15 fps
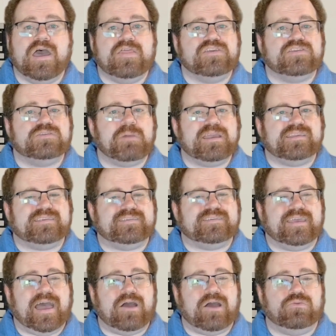This might
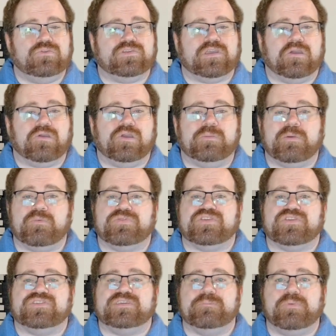sound scary, but with a
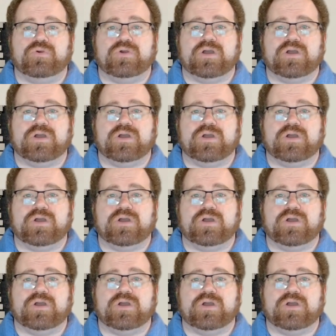simple